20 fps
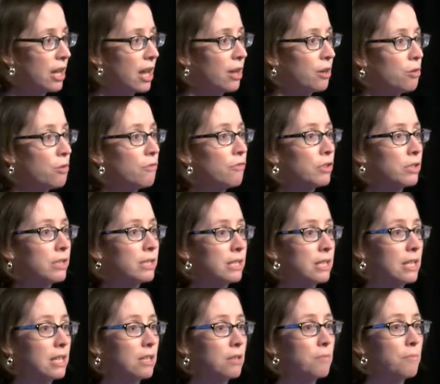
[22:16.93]
and
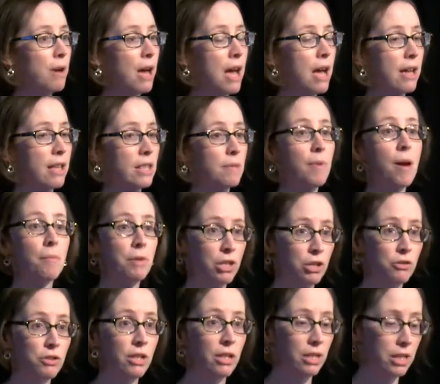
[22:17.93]
overseen by the
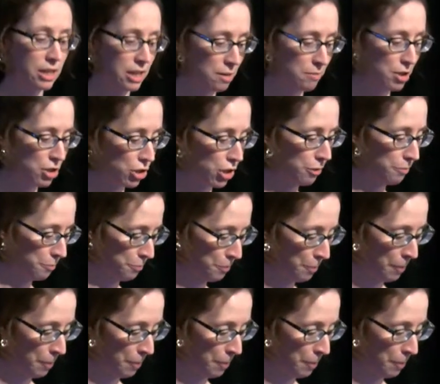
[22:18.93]
Public Utility Commission.